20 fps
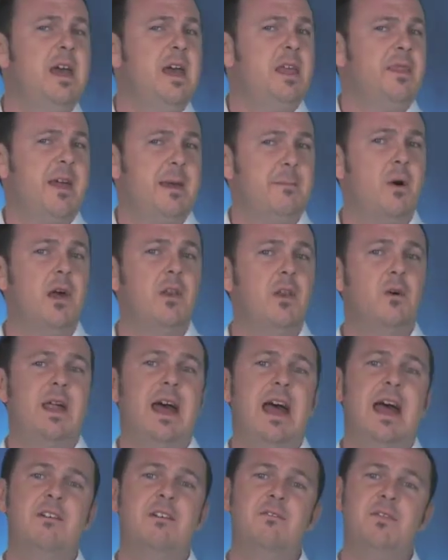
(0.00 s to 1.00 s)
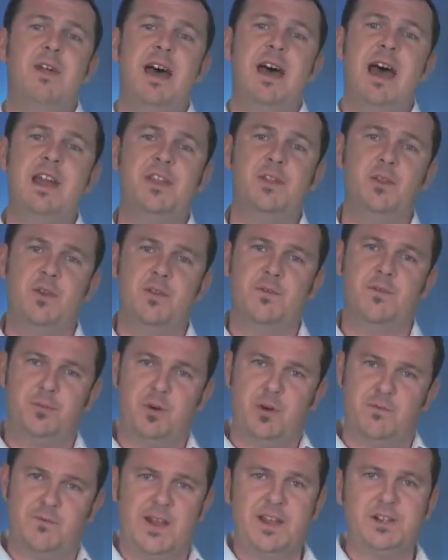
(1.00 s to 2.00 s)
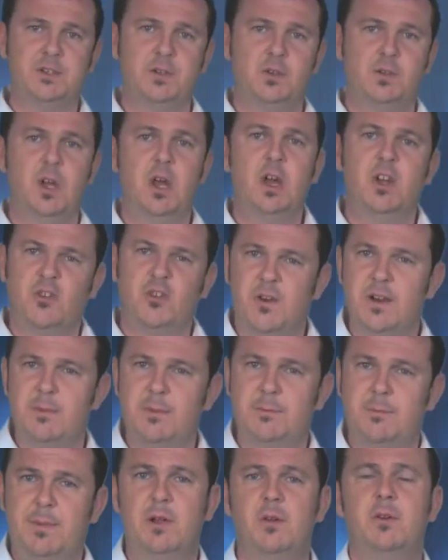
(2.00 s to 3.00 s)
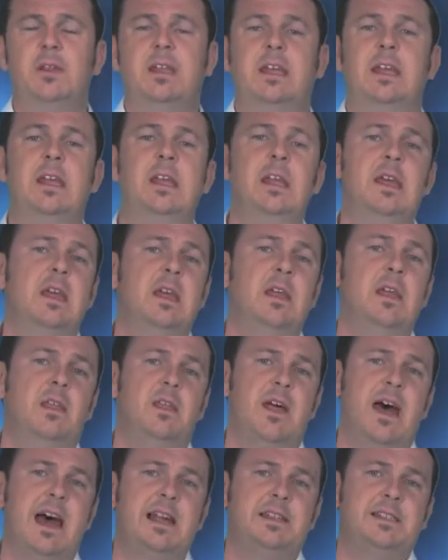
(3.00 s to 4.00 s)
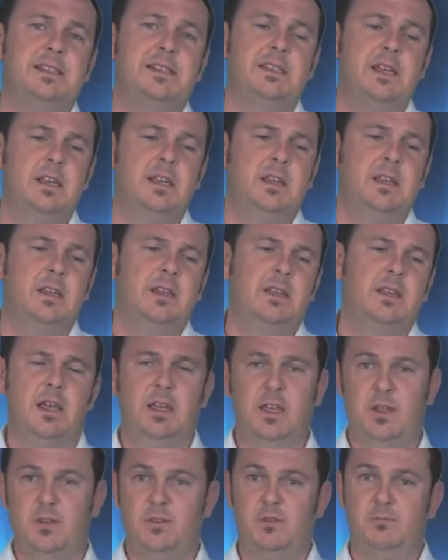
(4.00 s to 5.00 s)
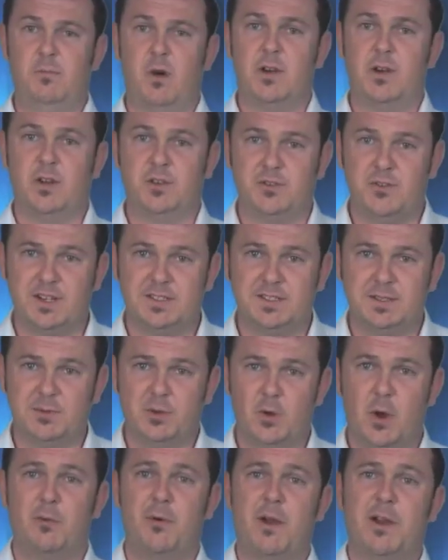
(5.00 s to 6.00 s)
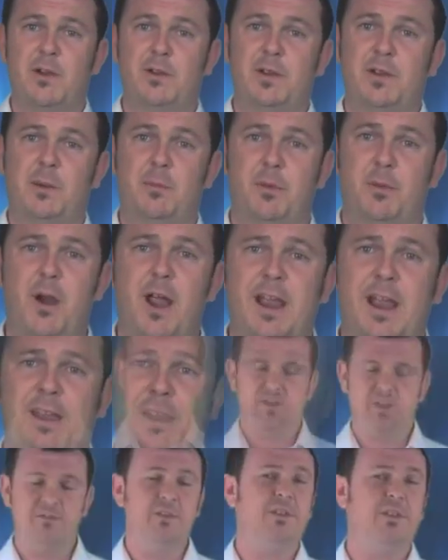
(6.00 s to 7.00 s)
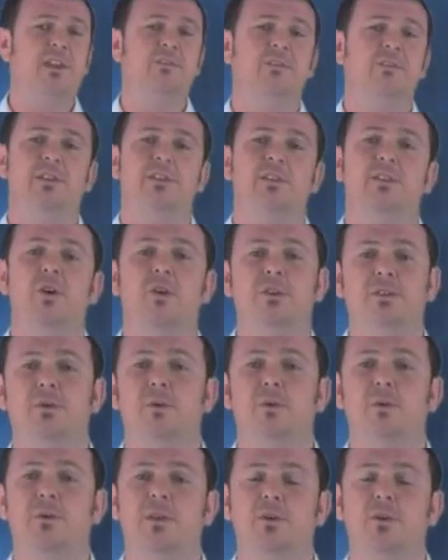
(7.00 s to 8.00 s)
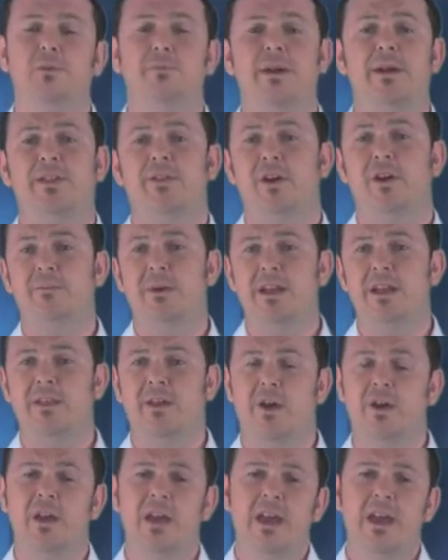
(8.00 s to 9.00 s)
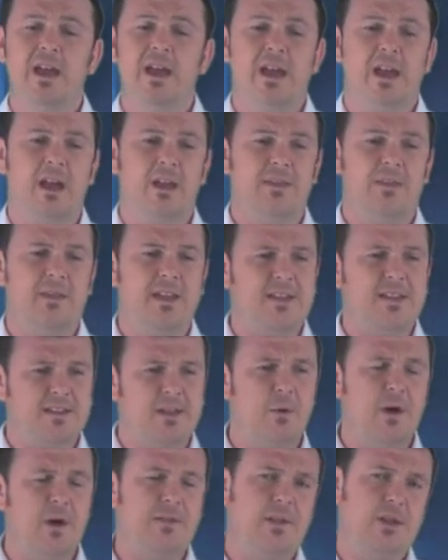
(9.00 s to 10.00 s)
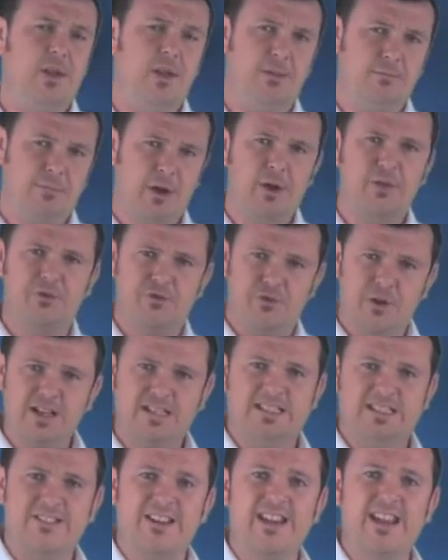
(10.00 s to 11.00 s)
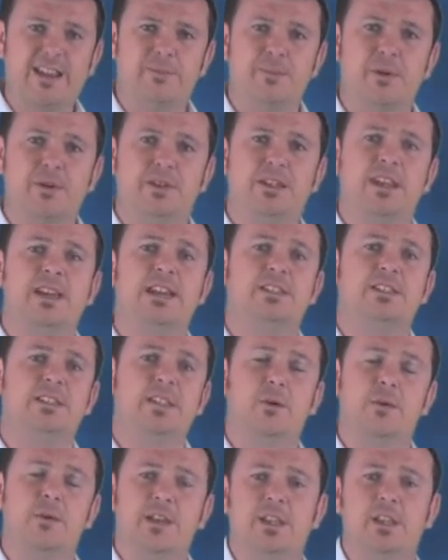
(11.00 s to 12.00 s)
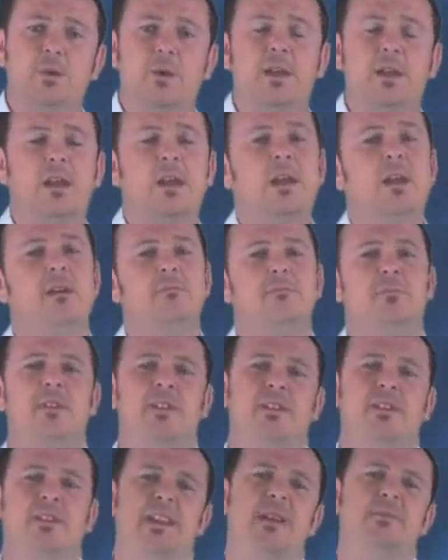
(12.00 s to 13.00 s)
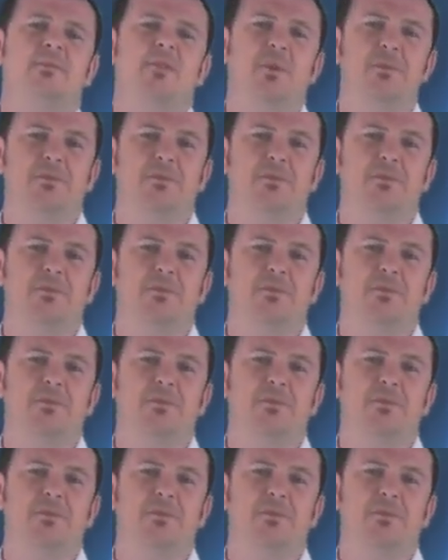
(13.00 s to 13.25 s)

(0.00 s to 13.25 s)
they might not have that sort of professional credibility that you might not trust them to operate on your brain. If you think of a doctor with a good bedside manner, though, they're someone that you can both trust their expertise to know what they're doing, but at the same time